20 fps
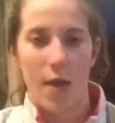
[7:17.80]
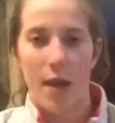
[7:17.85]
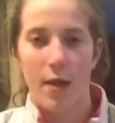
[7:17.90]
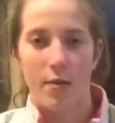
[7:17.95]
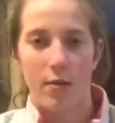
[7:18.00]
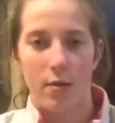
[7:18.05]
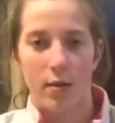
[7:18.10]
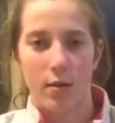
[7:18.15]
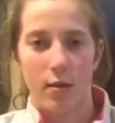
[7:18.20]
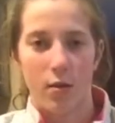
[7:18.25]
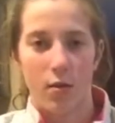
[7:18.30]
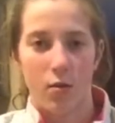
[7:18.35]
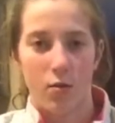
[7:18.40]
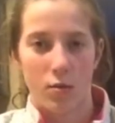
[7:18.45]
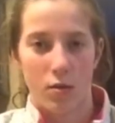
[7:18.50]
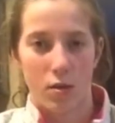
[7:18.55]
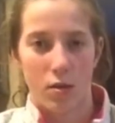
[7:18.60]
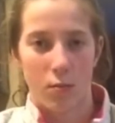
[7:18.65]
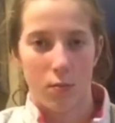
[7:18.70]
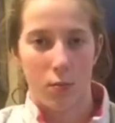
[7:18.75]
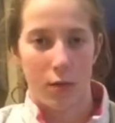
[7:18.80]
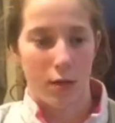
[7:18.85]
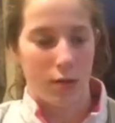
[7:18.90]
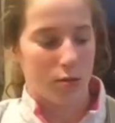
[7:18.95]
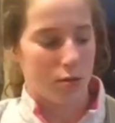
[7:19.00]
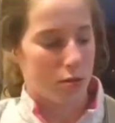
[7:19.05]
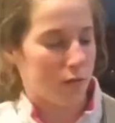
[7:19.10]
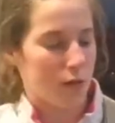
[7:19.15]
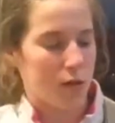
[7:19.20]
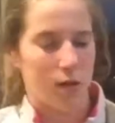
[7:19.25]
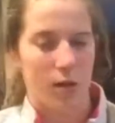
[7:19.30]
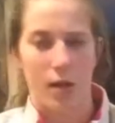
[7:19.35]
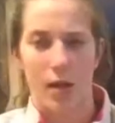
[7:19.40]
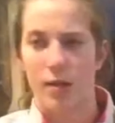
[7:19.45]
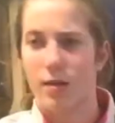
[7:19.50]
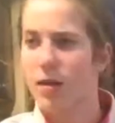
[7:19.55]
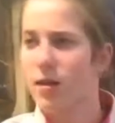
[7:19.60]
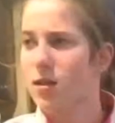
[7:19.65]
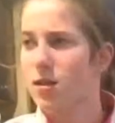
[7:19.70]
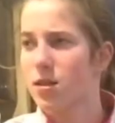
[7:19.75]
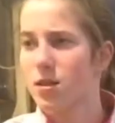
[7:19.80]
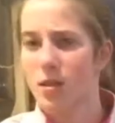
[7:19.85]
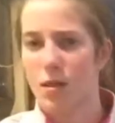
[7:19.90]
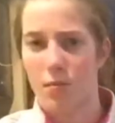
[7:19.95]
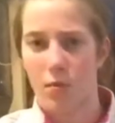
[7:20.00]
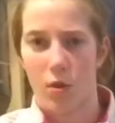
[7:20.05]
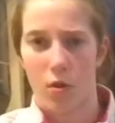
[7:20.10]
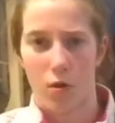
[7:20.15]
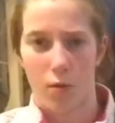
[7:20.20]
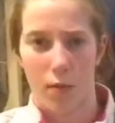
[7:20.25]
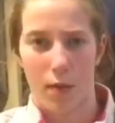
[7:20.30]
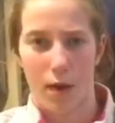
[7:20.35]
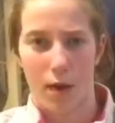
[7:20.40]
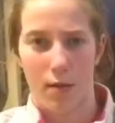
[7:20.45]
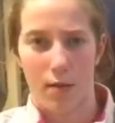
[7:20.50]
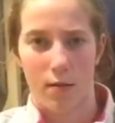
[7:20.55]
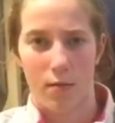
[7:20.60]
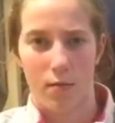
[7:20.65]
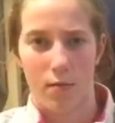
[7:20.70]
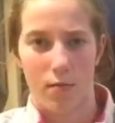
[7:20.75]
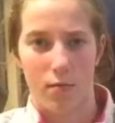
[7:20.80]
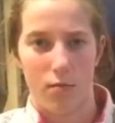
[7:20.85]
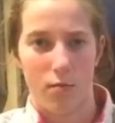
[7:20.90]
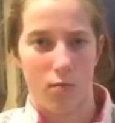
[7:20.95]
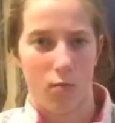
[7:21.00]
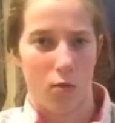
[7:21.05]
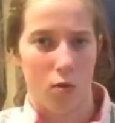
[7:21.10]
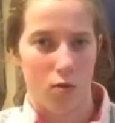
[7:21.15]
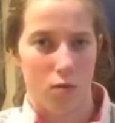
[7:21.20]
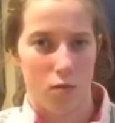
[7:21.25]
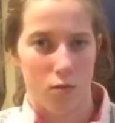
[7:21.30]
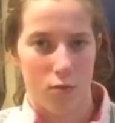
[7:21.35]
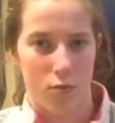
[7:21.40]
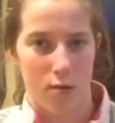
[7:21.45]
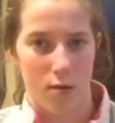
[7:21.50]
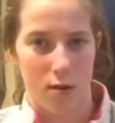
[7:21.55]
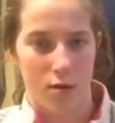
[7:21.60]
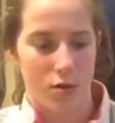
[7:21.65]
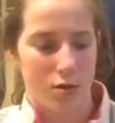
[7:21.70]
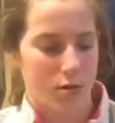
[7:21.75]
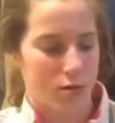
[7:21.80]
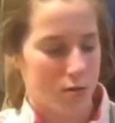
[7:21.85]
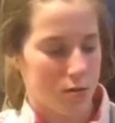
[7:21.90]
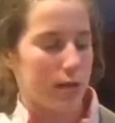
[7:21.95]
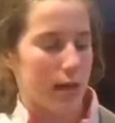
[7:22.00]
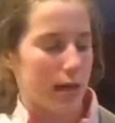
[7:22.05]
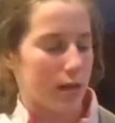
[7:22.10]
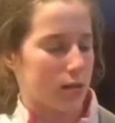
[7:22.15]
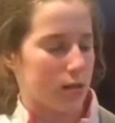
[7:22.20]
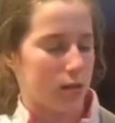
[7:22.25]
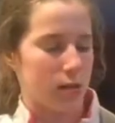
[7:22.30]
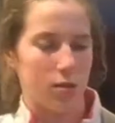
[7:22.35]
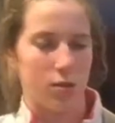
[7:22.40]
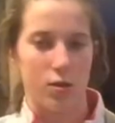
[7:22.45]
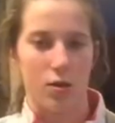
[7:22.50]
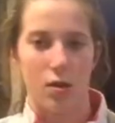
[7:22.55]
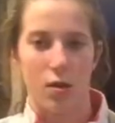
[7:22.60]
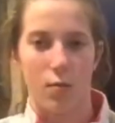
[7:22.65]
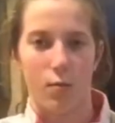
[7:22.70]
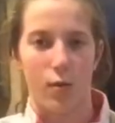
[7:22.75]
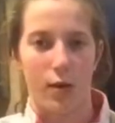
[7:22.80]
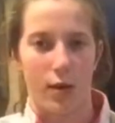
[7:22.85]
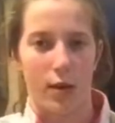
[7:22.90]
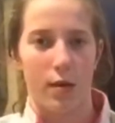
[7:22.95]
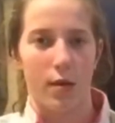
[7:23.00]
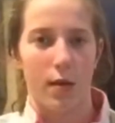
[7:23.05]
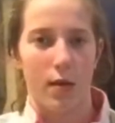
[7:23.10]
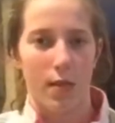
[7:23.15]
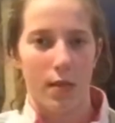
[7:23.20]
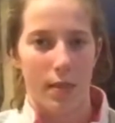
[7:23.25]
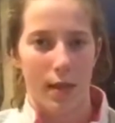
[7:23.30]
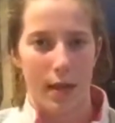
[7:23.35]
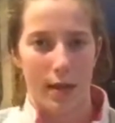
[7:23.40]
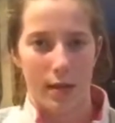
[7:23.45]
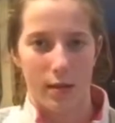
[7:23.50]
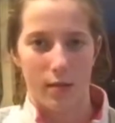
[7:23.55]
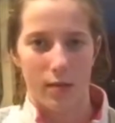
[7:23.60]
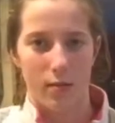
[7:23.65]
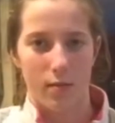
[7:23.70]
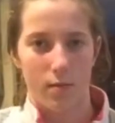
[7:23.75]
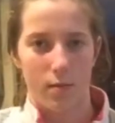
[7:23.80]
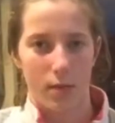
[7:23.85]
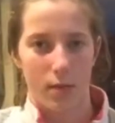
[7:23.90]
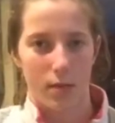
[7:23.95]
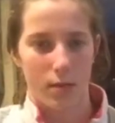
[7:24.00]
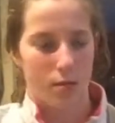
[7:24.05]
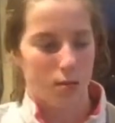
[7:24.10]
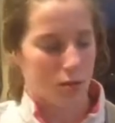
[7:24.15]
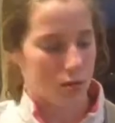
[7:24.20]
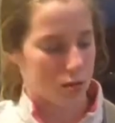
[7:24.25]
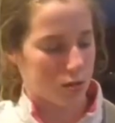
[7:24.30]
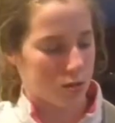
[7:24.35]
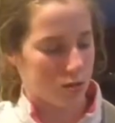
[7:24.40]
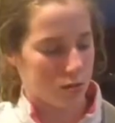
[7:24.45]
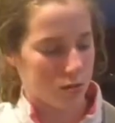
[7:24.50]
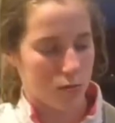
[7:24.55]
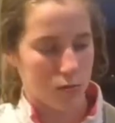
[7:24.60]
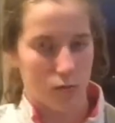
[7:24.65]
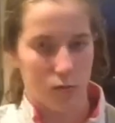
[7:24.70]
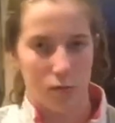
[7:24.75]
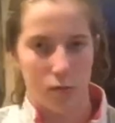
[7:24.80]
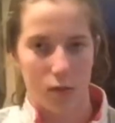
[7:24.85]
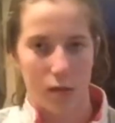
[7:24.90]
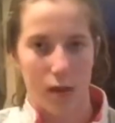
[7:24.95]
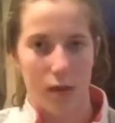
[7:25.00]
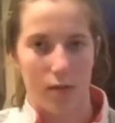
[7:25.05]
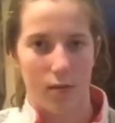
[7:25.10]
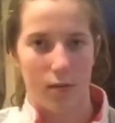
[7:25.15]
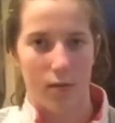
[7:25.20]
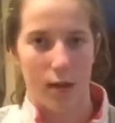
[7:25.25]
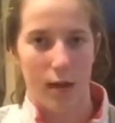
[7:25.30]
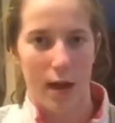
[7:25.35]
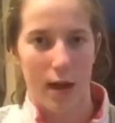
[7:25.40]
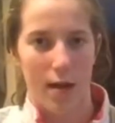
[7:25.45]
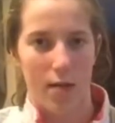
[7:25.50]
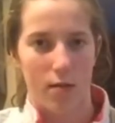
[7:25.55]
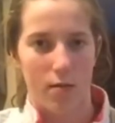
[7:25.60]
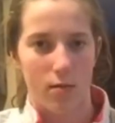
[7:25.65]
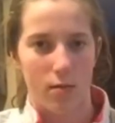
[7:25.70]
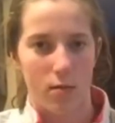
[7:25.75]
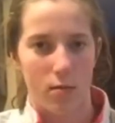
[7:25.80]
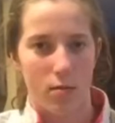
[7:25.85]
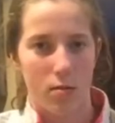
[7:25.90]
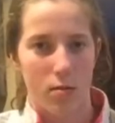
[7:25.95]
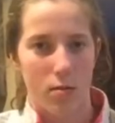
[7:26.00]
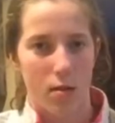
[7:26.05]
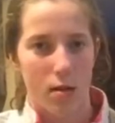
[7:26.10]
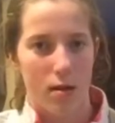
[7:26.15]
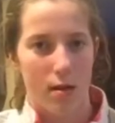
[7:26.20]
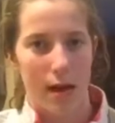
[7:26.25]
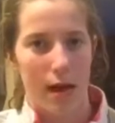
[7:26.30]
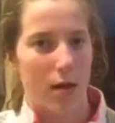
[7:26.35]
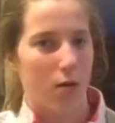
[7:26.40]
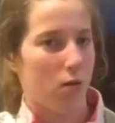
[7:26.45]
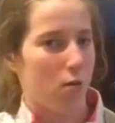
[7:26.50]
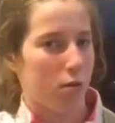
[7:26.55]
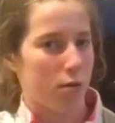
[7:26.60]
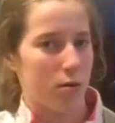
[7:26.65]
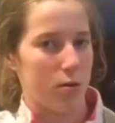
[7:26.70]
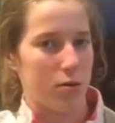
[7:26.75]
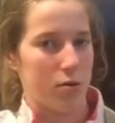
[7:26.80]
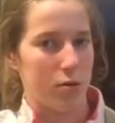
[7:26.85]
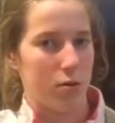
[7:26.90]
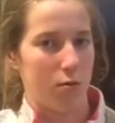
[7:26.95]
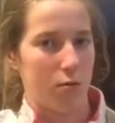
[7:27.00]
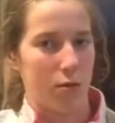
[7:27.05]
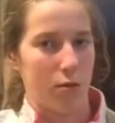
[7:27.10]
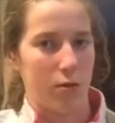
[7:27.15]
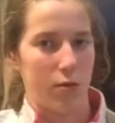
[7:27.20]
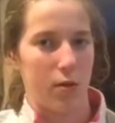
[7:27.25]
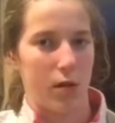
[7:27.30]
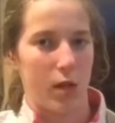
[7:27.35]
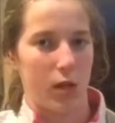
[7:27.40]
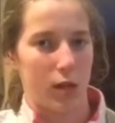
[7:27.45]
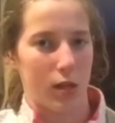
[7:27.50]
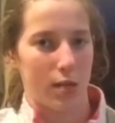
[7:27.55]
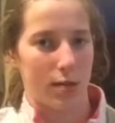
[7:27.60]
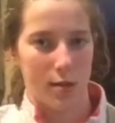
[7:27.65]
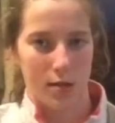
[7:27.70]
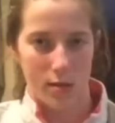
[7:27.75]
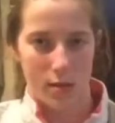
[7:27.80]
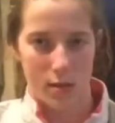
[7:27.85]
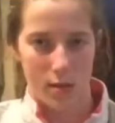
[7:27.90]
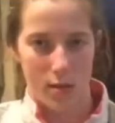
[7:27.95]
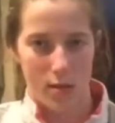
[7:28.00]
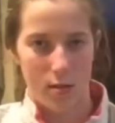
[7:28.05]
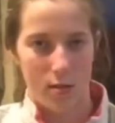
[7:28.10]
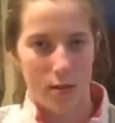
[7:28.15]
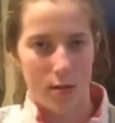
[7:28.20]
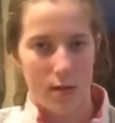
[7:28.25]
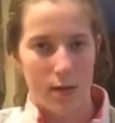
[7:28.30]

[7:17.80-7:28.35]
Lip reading: And then you're going to go into the bridge. I think it's the same chord pattern, chord progression. Yeah, so you're just going to play, like, just let it ring out. Not chord notes, you don't want to go like this.